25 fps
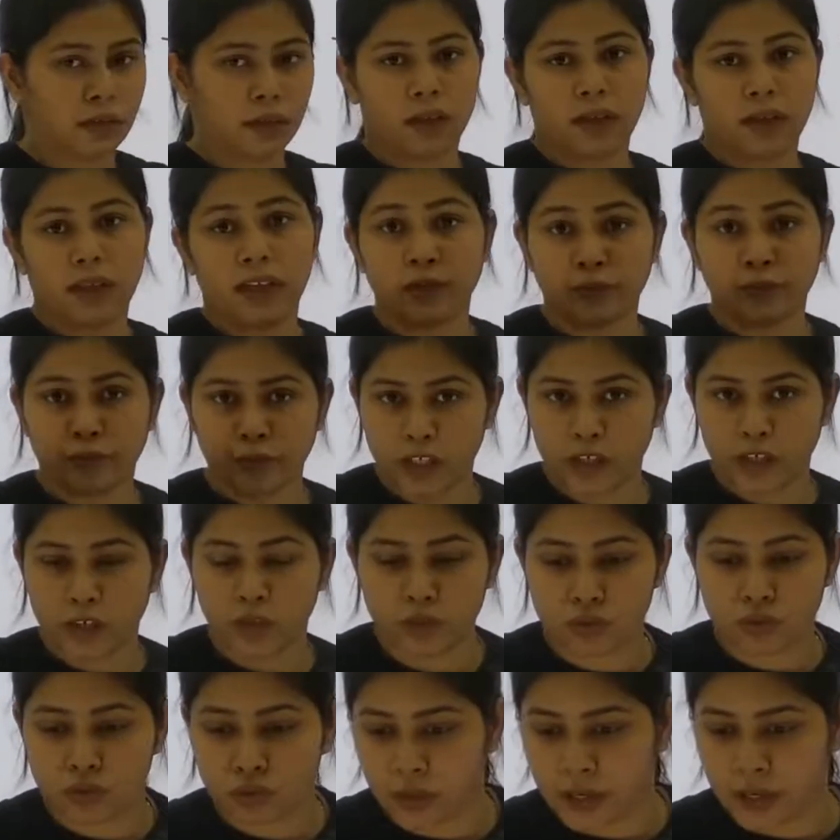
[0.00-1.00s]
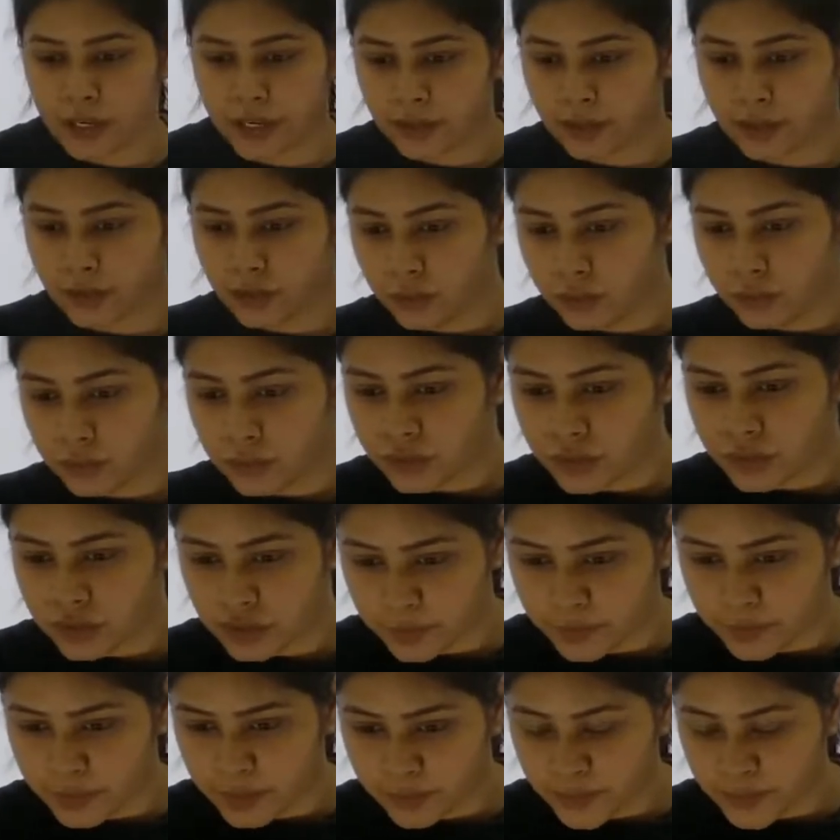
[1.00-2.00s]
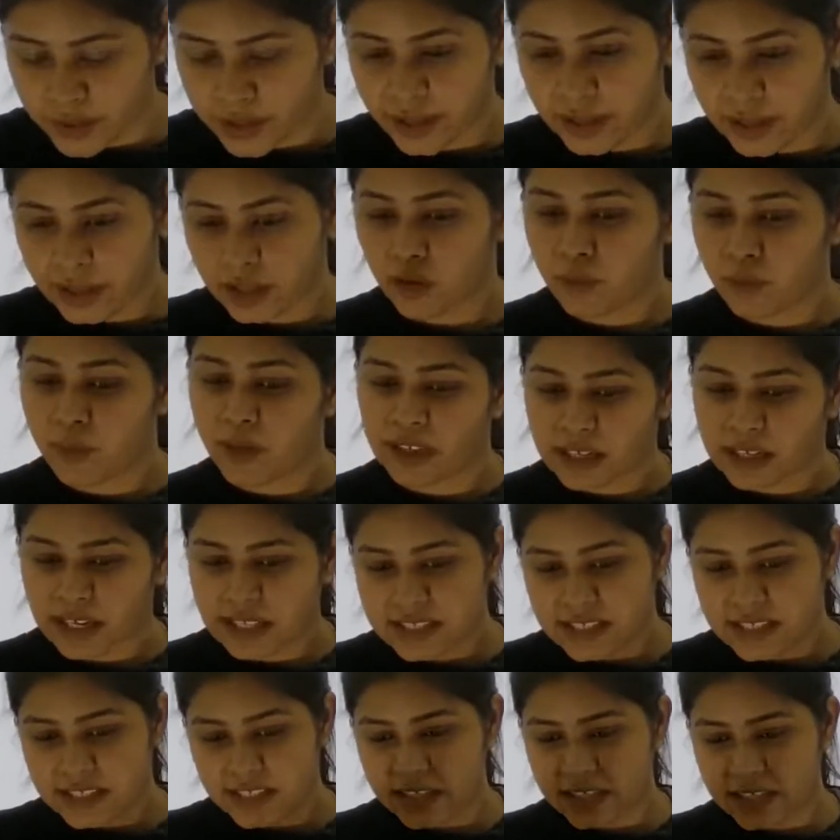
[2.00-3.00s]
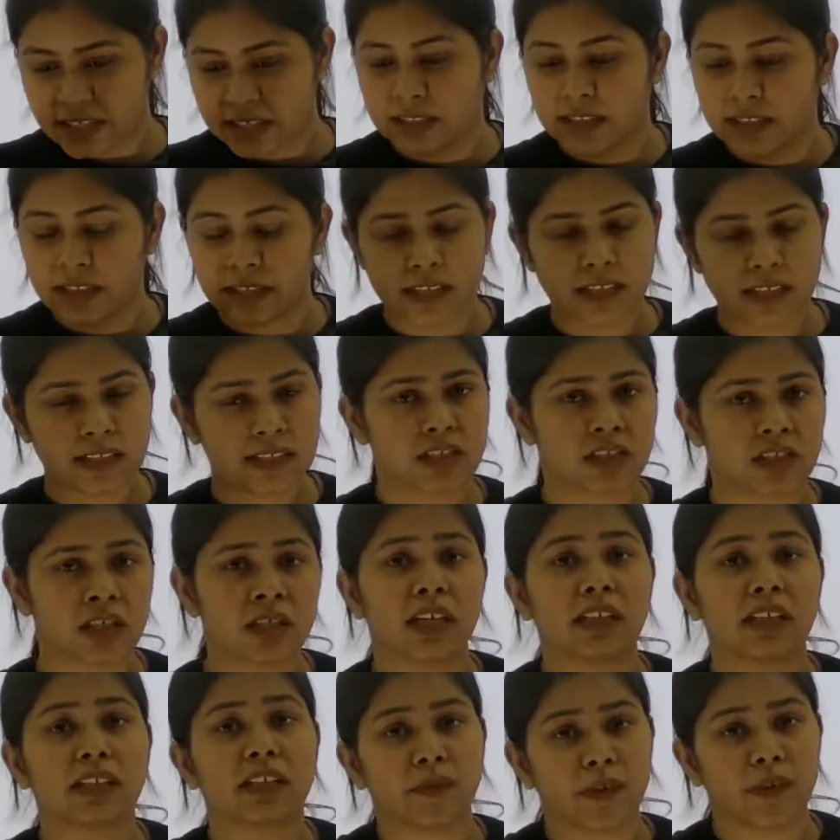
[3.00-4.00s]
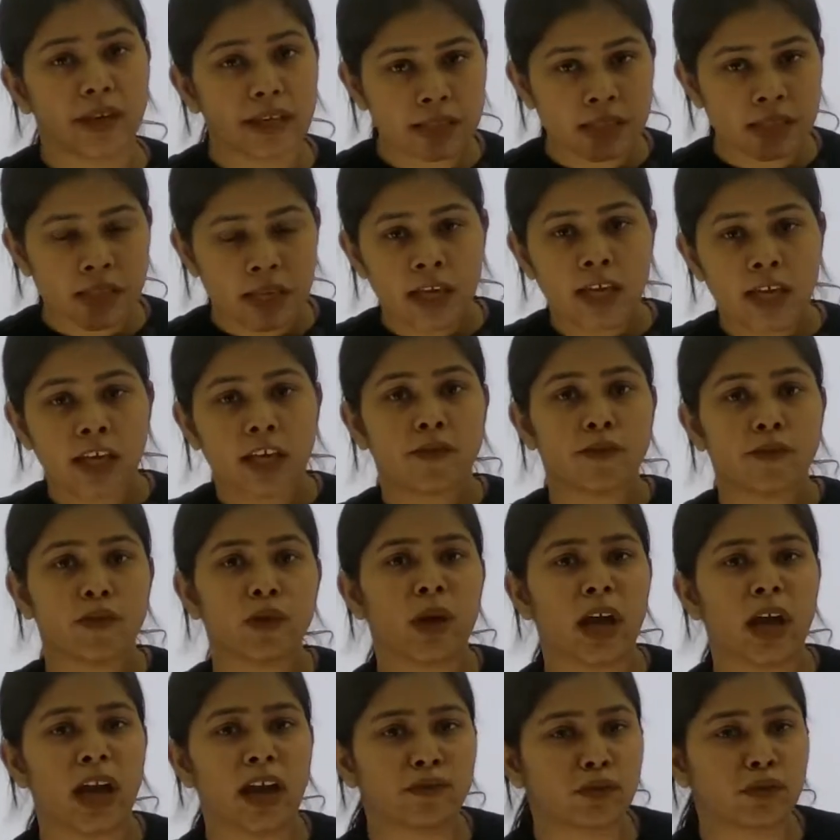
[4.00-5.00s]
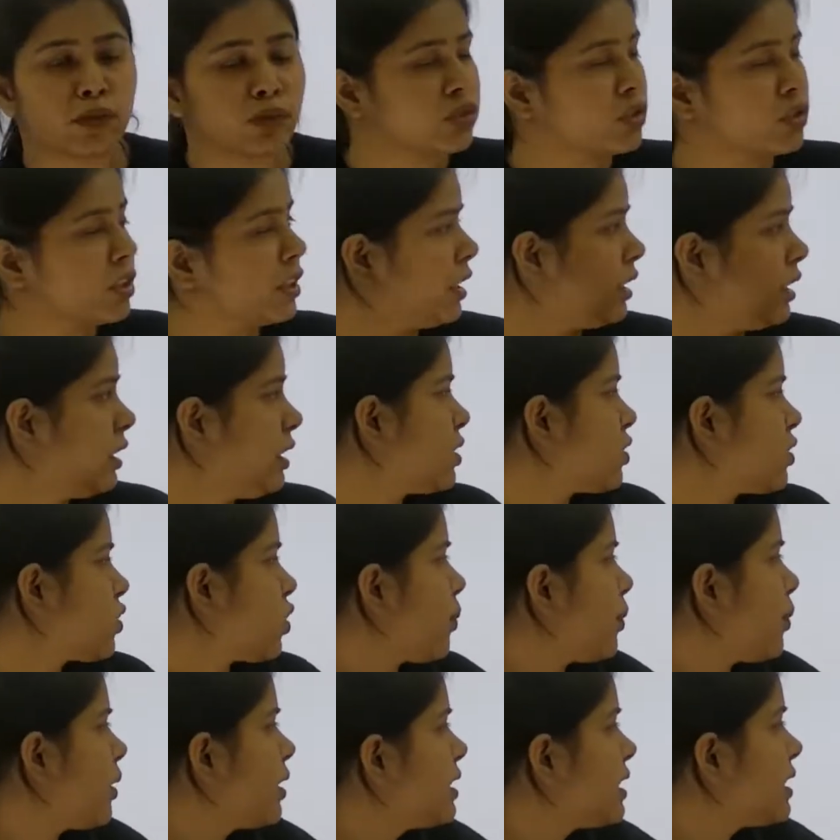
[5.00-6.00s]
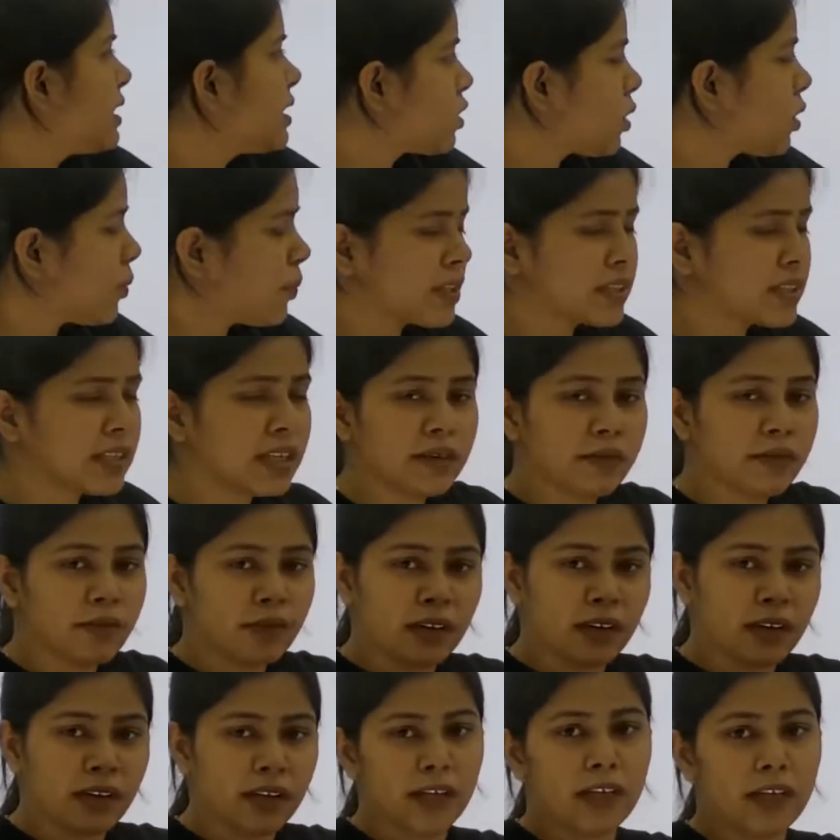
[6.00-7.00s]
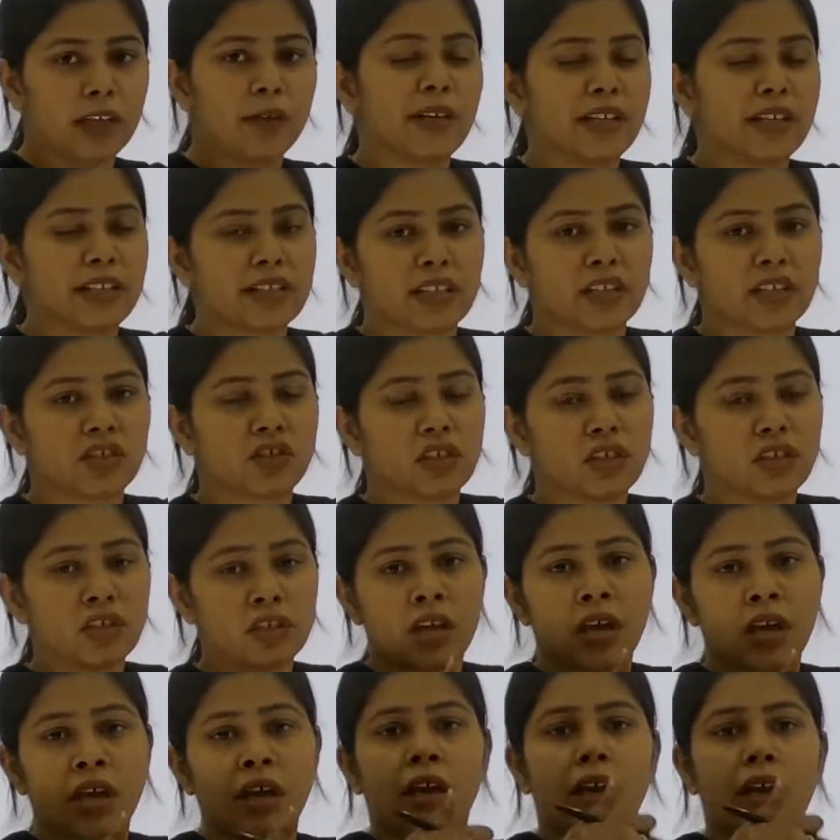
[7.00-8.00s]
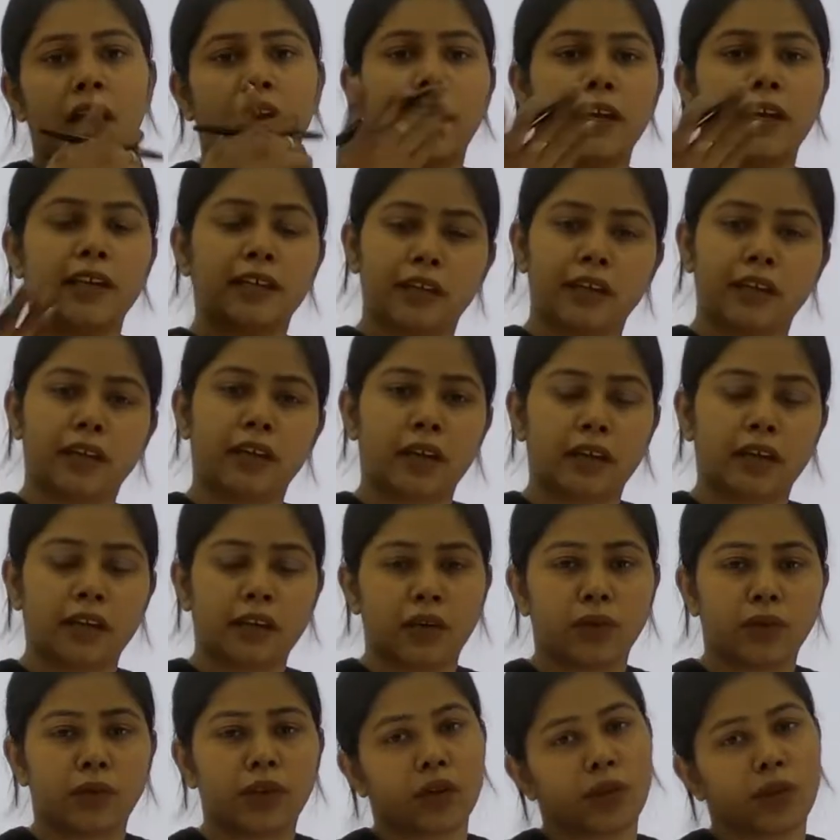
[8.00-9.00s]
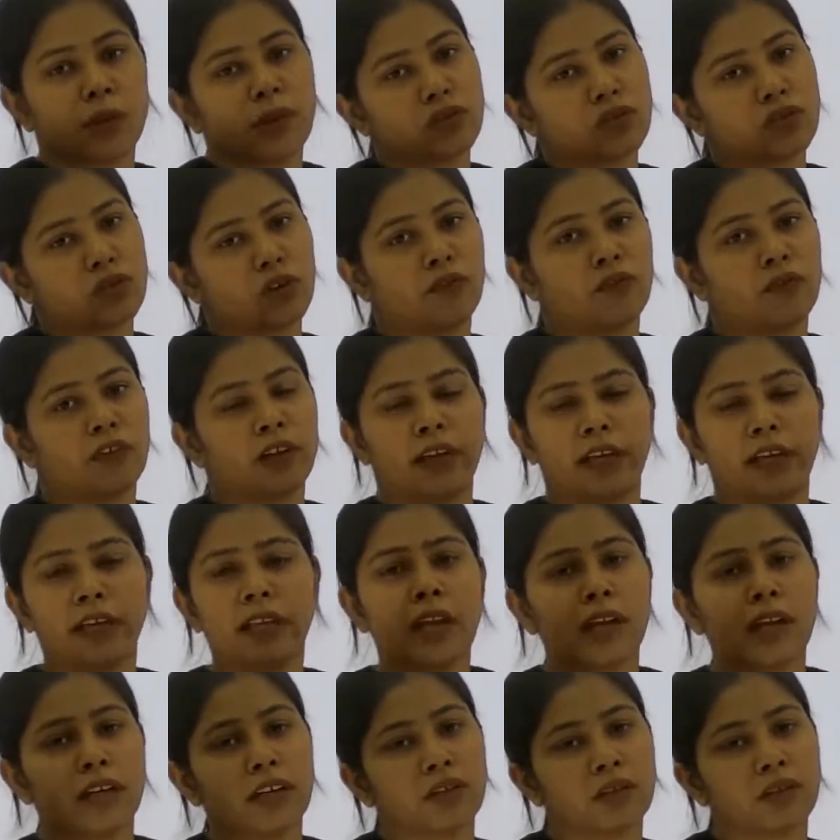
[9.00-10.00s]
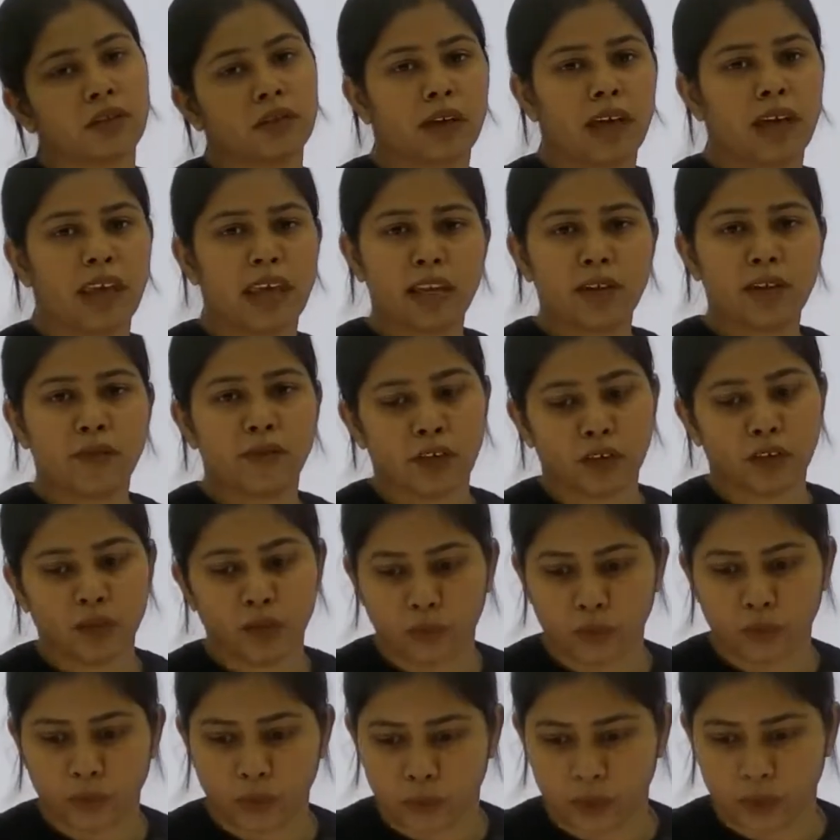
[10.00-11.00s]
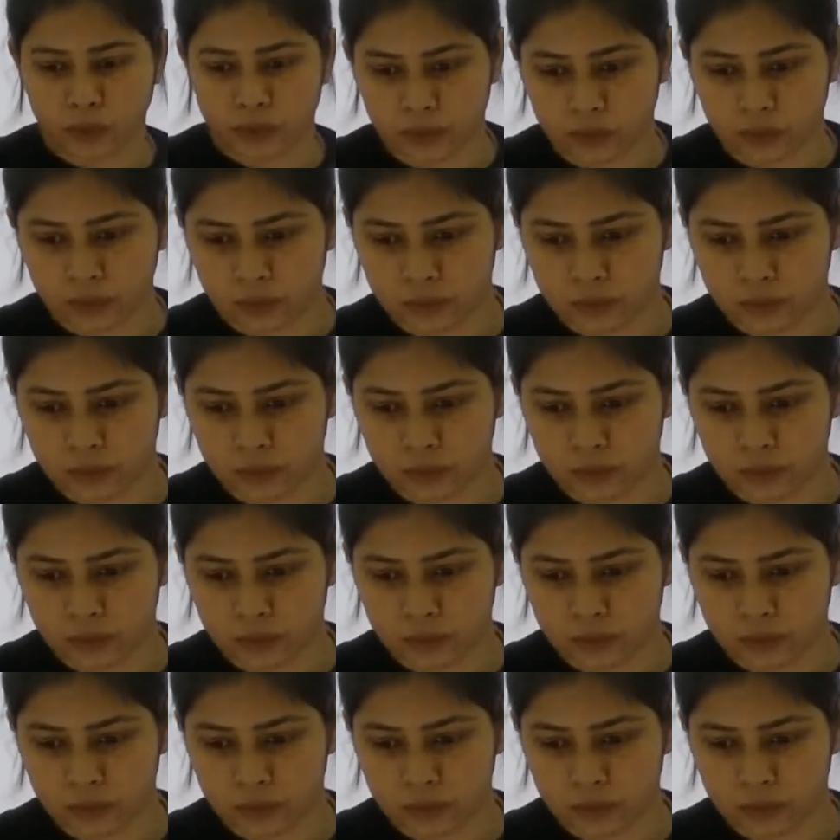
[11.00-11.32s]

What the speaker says: in video, so I don't remember right now, but I'll suggest in the next session. Otherwise, if you have to study these topics are really basic. Just like write down equation of a line and any video would work.